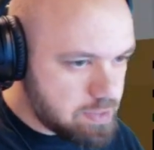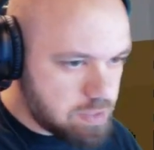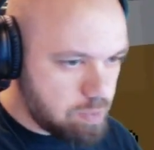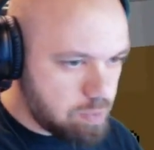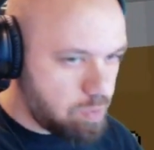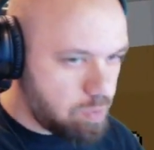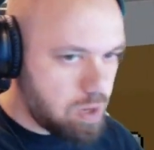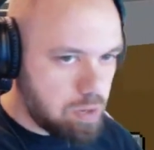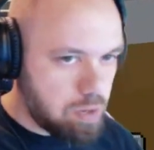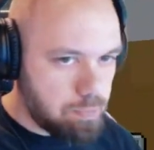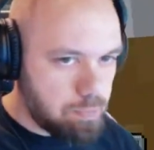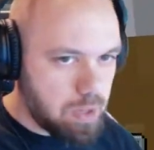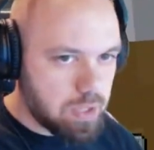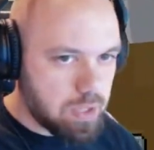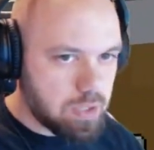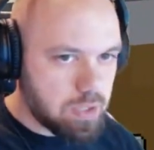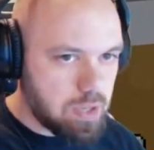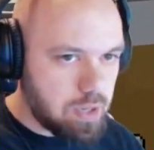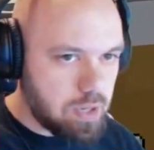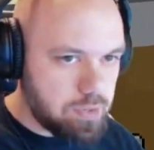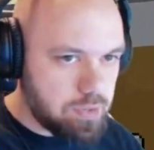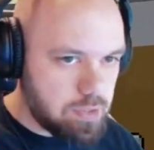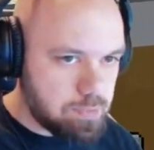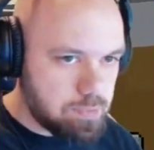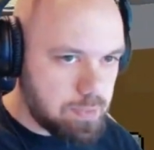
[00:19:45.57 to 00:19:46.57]
the water bucket,
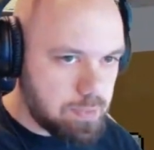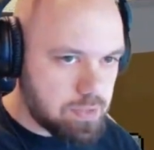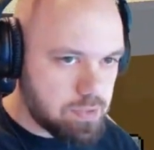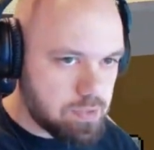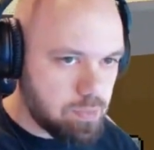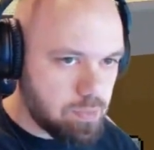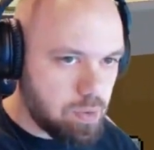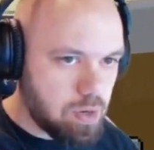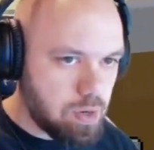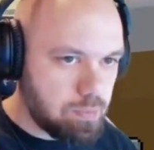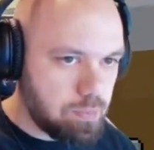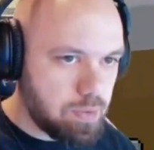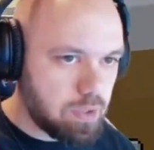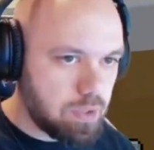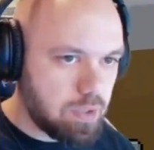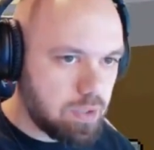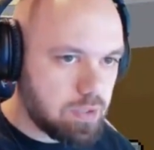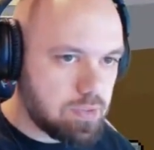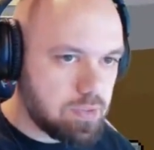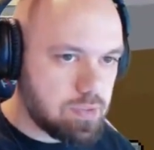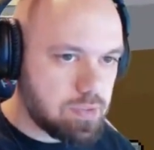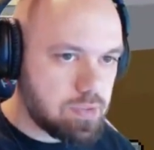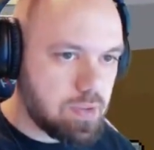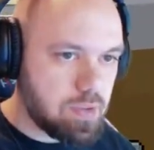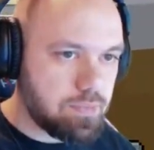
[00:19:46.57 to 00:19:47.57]
undispense the water
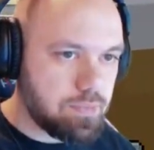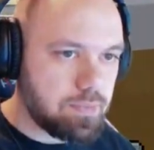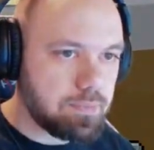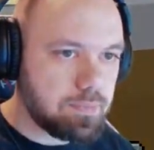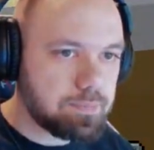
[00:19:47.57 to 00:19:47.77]
buckets and stuff.